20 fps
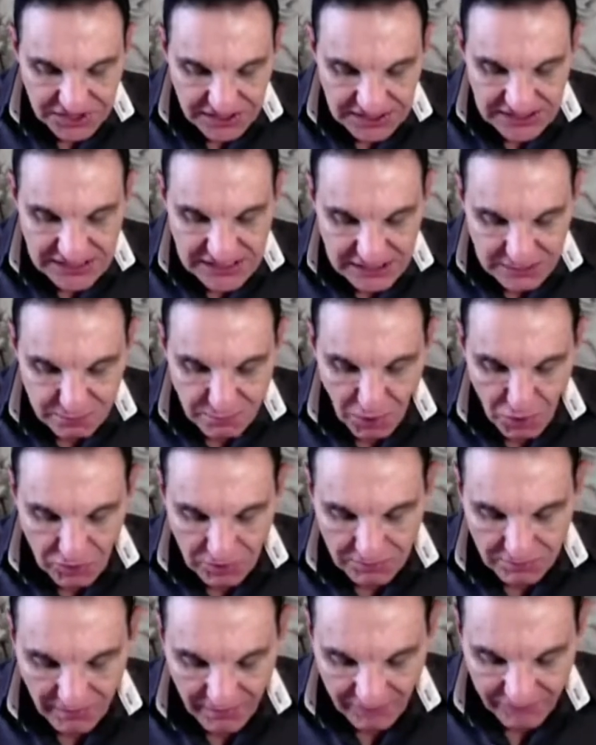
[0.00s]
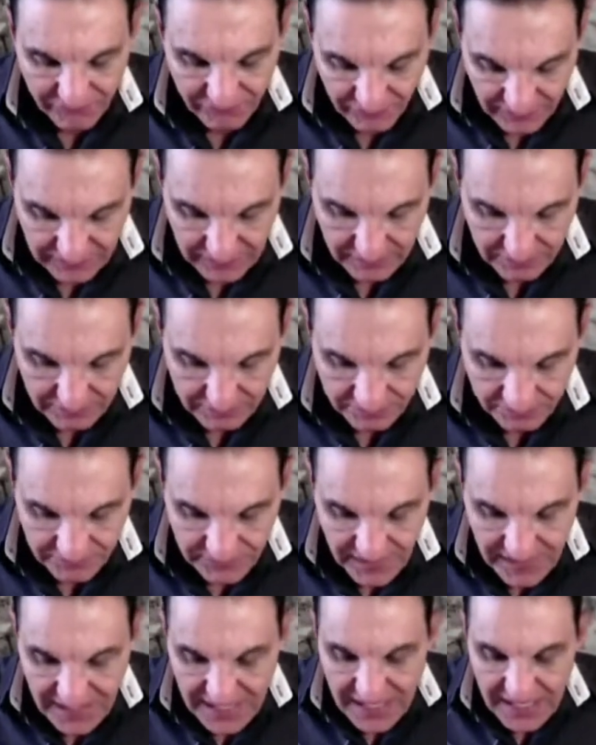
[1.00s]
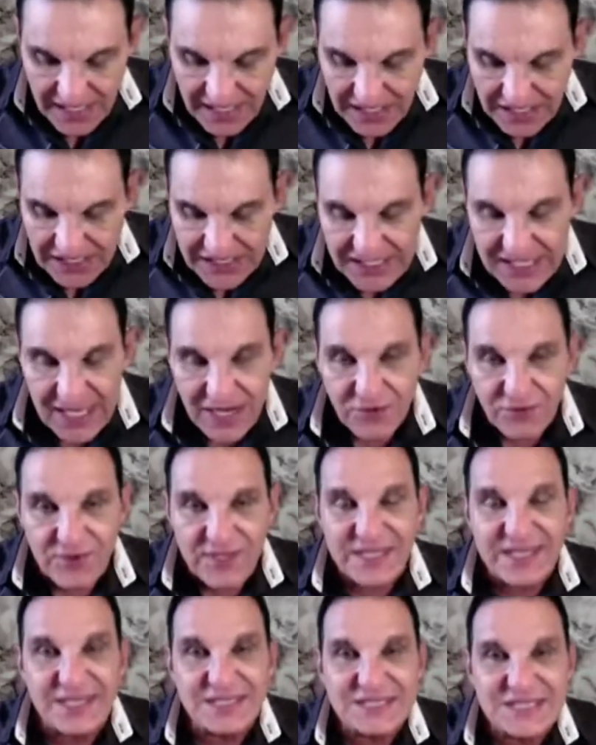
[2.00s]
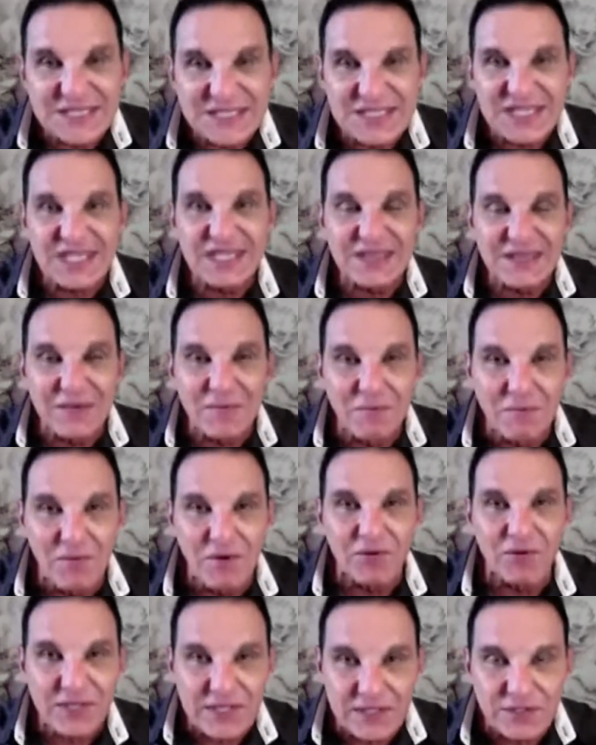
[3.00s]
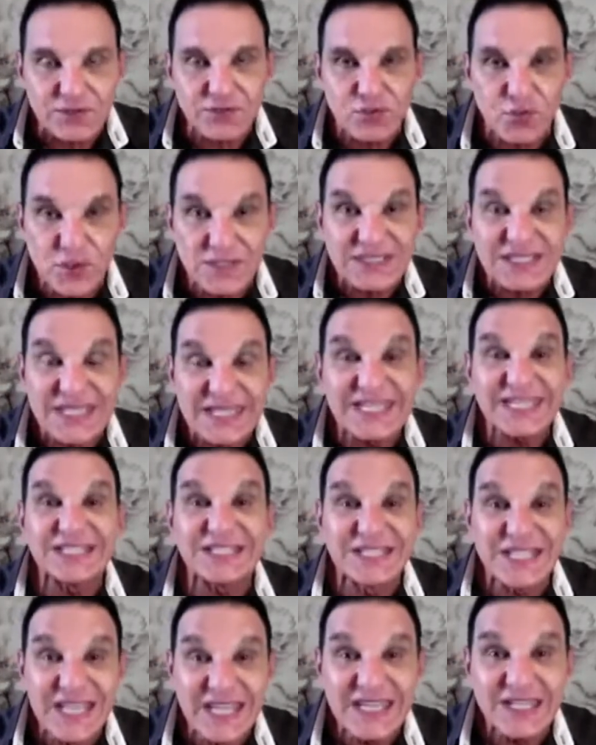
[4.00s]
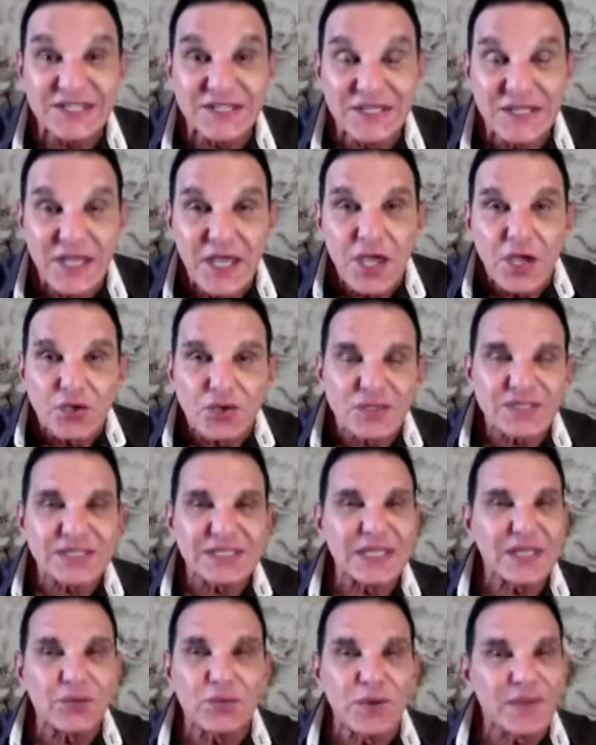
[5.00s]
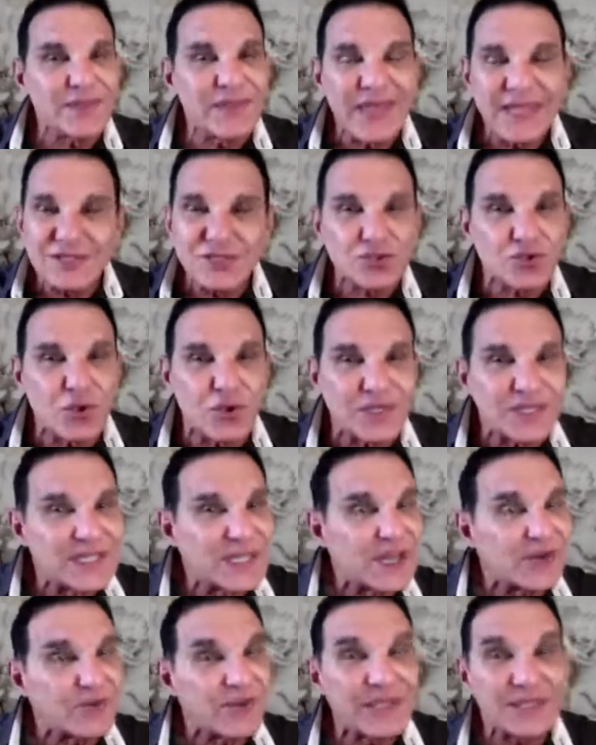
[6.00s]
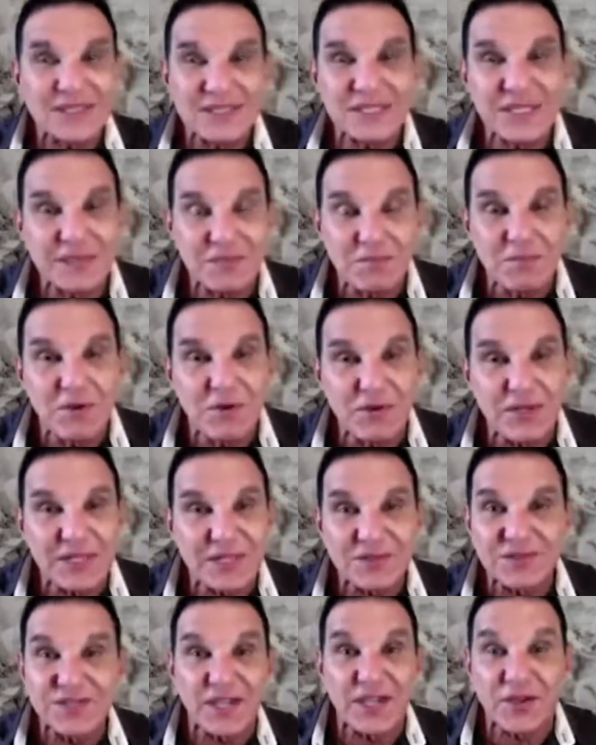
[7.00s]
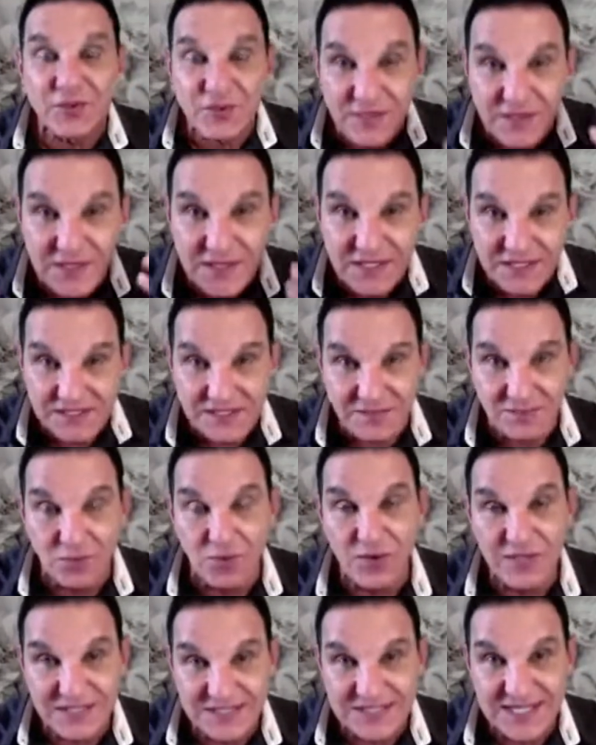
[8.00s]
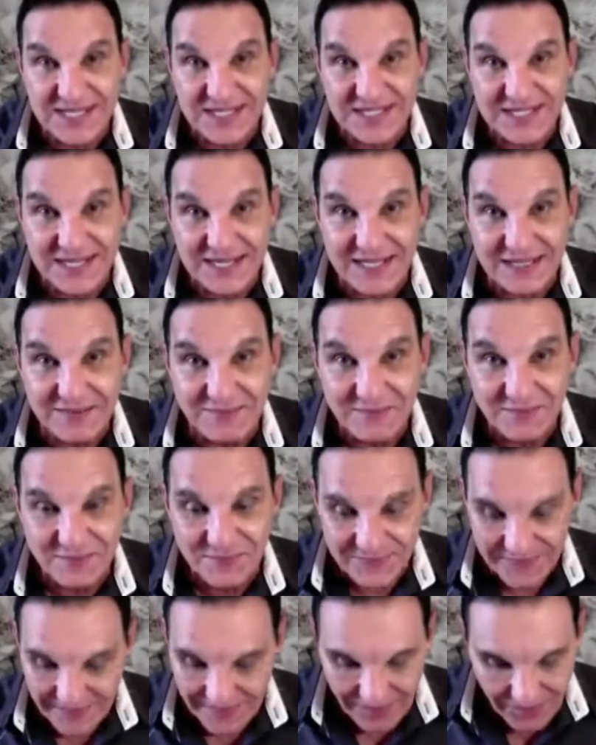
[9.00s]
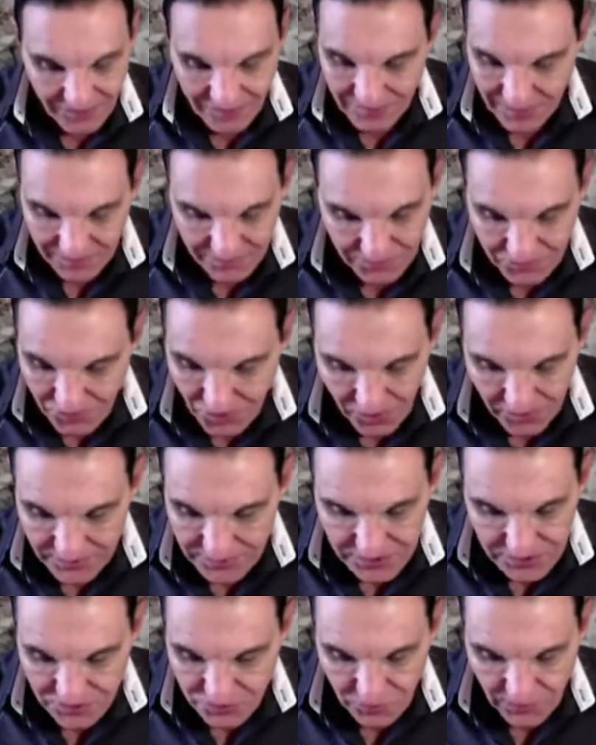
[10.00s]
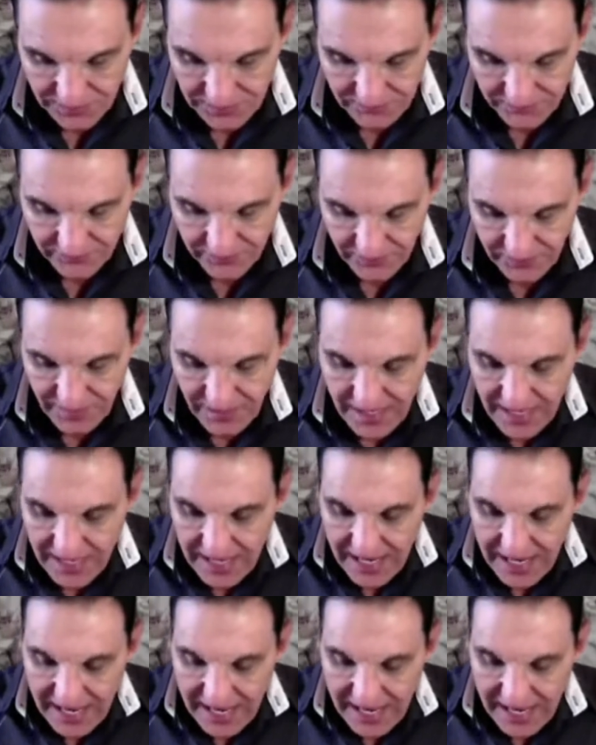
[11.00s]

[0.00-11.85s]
things spoken by Philip, hearing and seeing the miracles which he did. You see, when they start hearing and seeing miracles, they're going to listen more intently. Oh my God, this is wonderful.